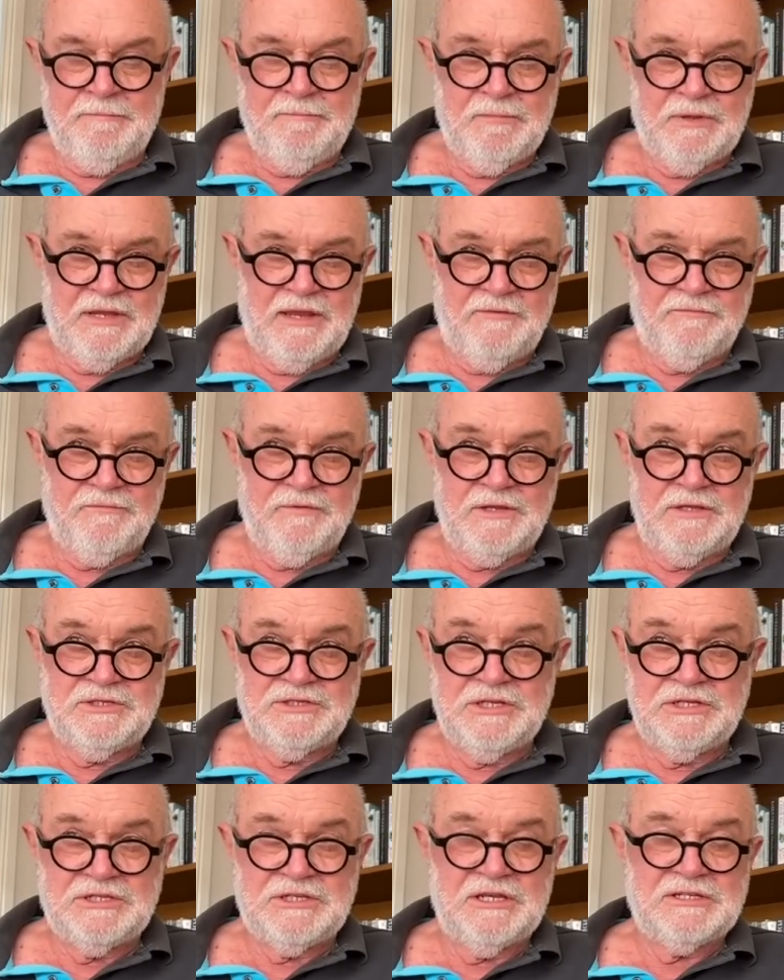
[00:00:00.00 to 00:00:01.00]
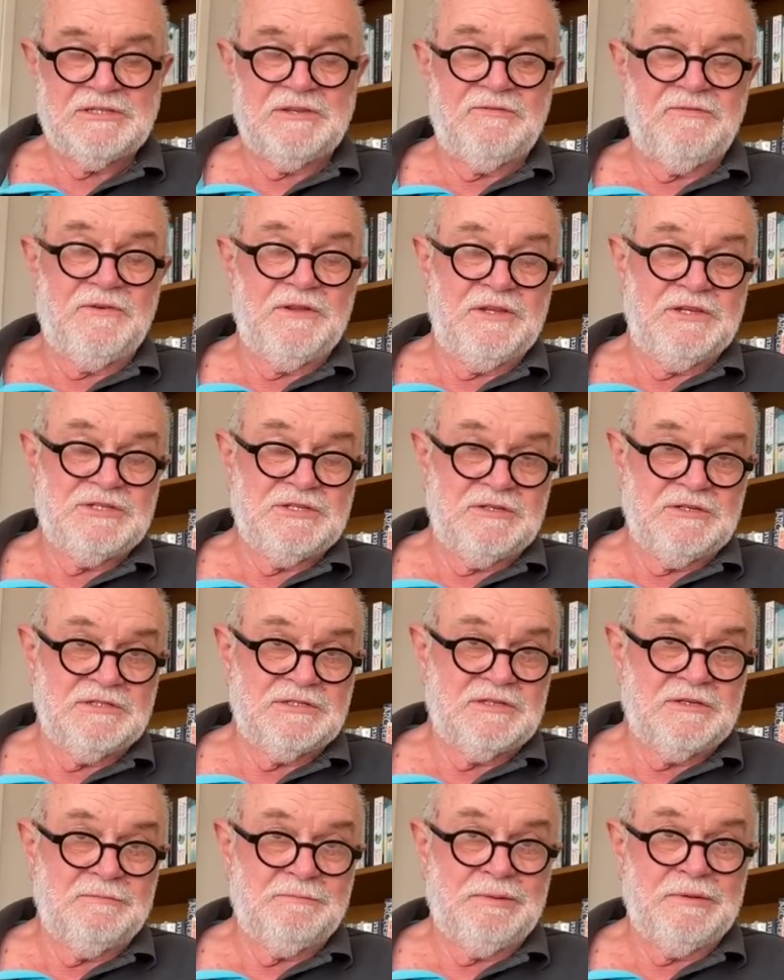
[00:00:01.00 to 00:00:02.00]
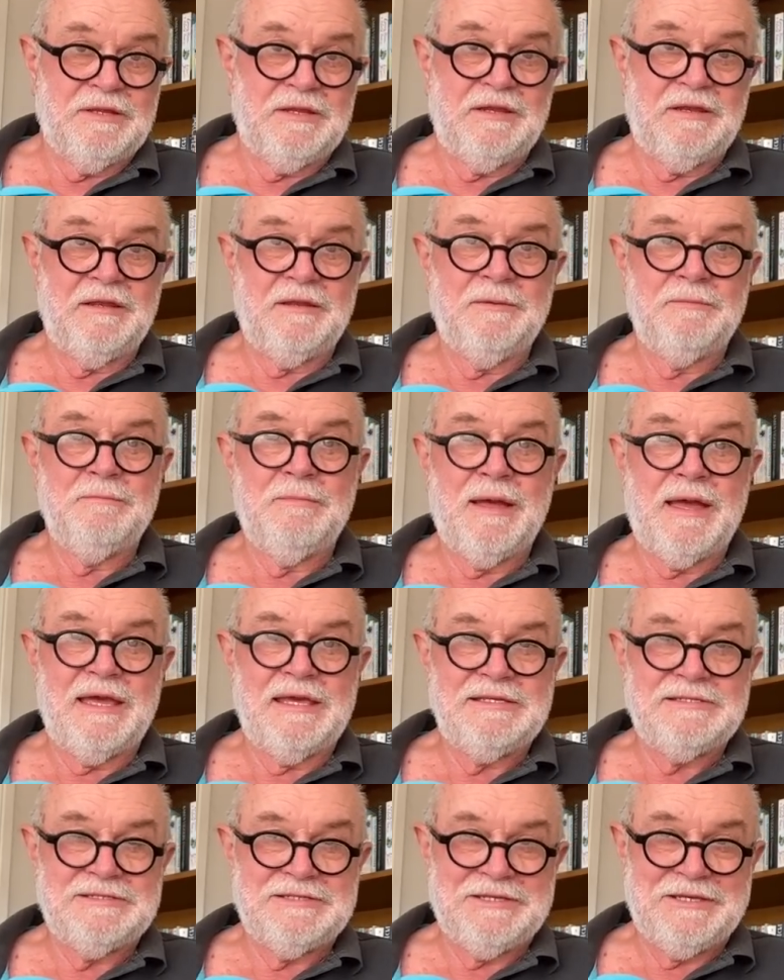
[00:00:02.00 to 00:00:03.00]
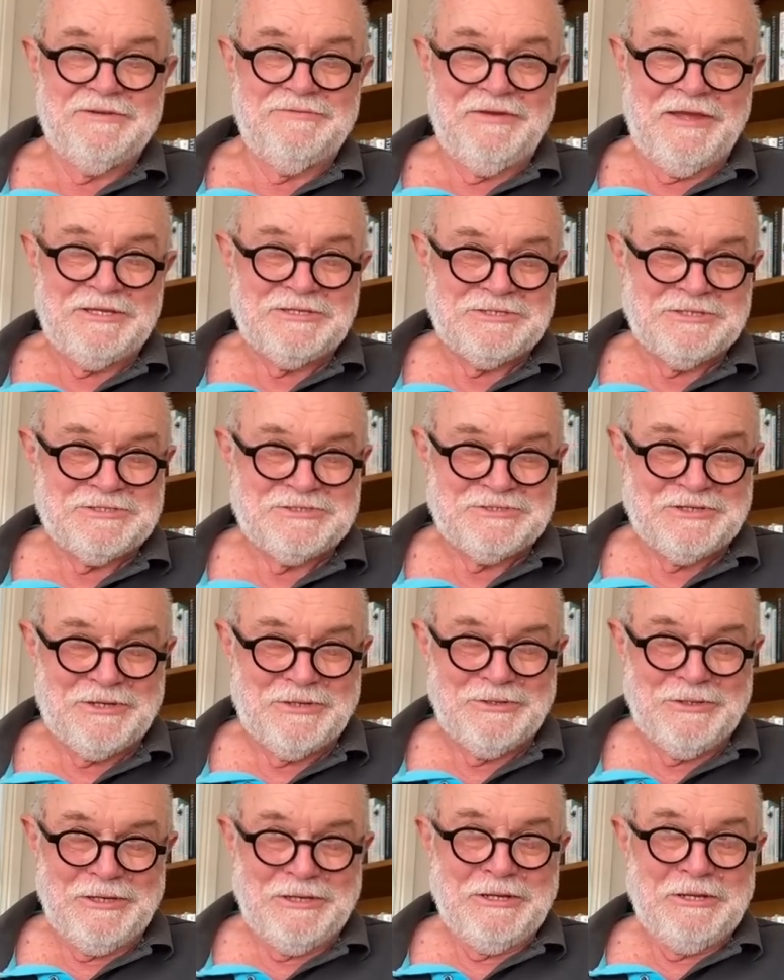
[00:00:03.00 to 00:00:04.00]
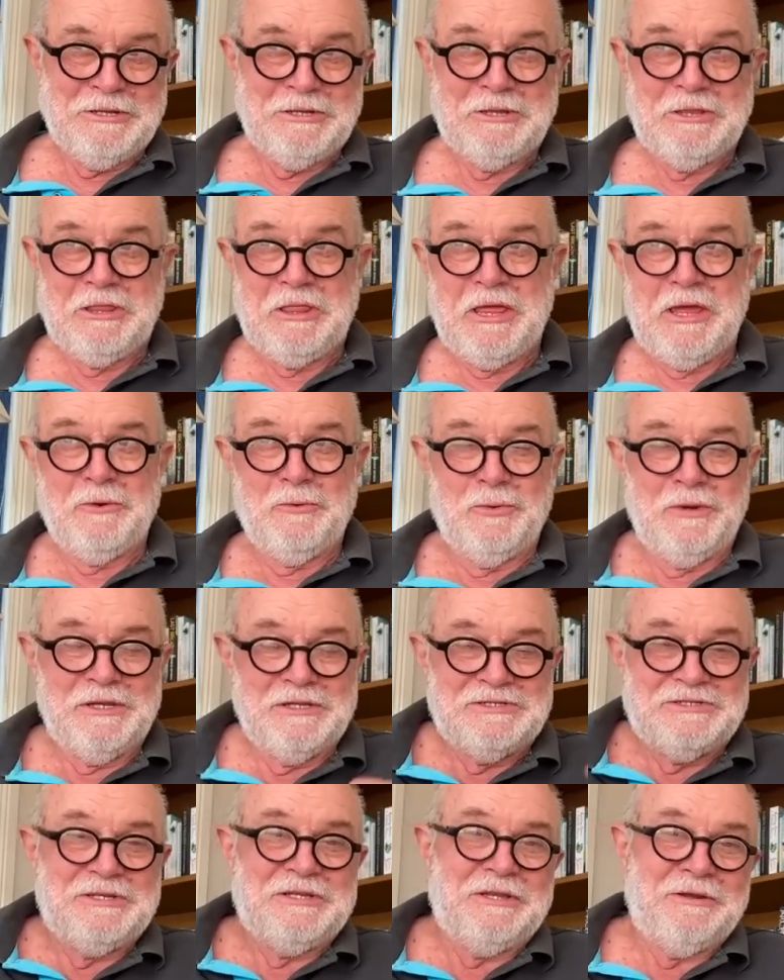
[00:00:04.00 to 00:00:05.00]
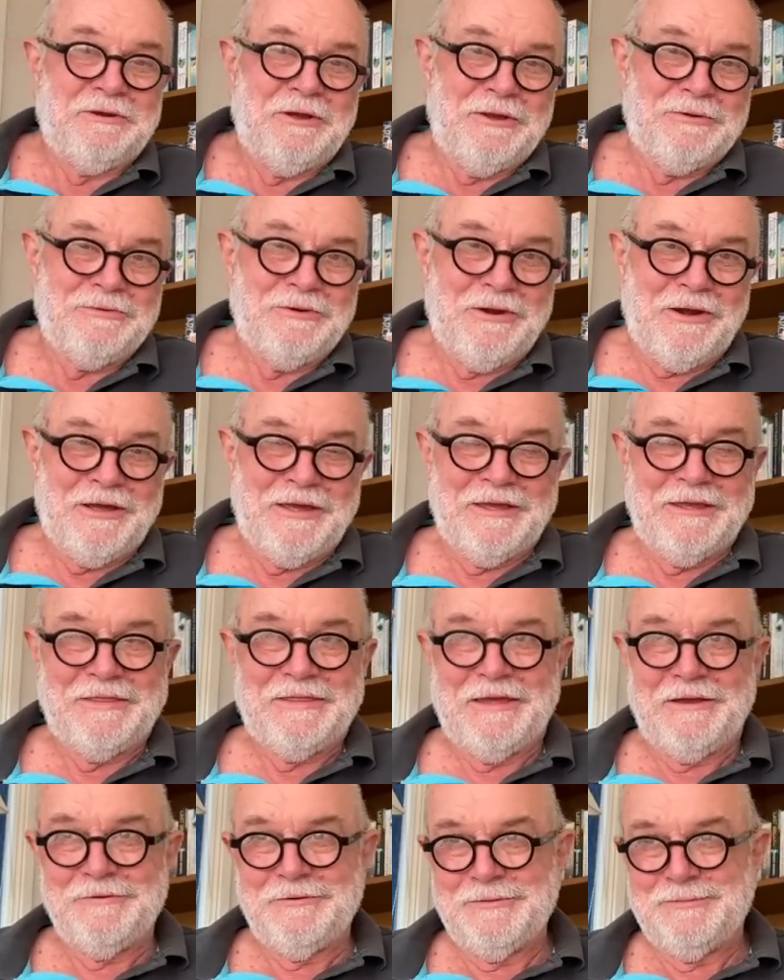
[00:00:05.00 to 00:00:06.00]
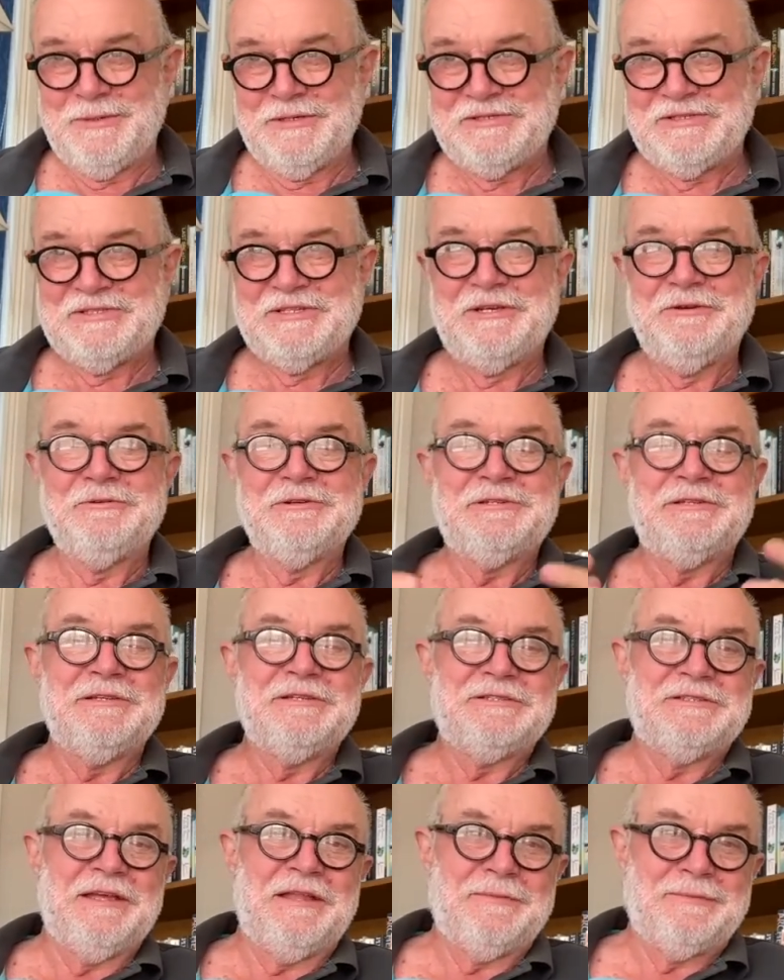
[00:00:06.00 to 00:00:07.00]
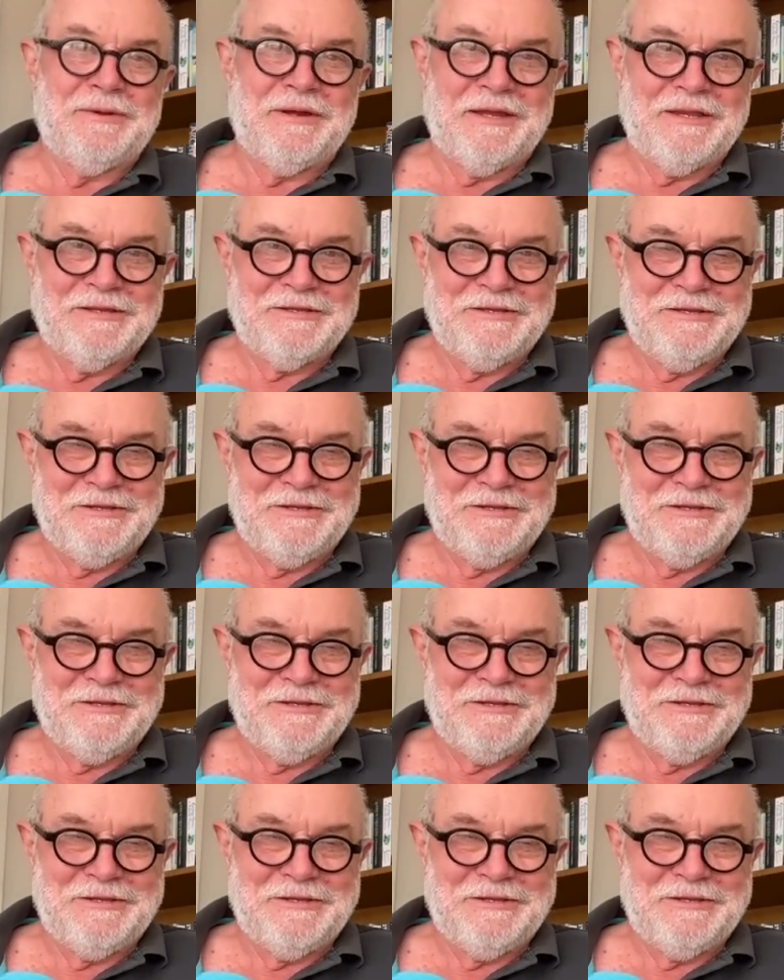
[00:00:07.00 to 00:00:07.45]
But every Chichester finisher has completed an amazing adventure, so they're winners in their own right, and they would be seriously celebrated.